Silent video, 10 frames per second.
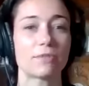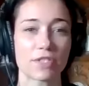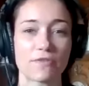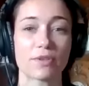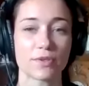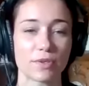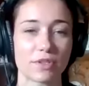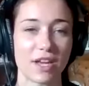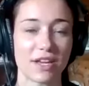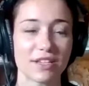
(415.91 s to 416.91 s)
just feels
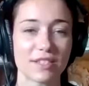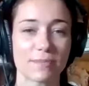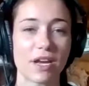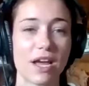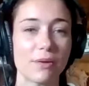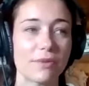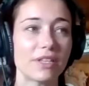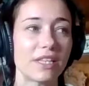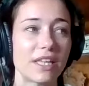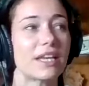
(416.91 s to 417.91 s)
real nice. But I
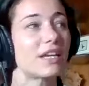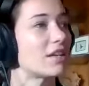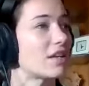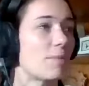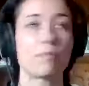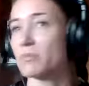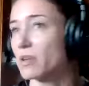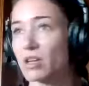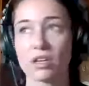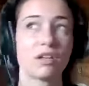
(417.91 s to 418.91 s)
really like getting up
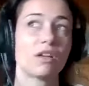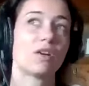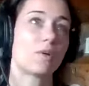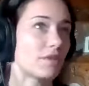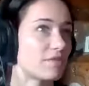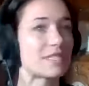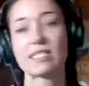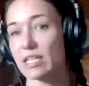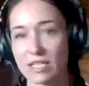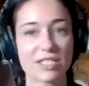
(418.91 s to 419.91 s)
around
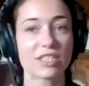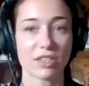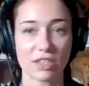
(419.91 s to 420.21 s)
6,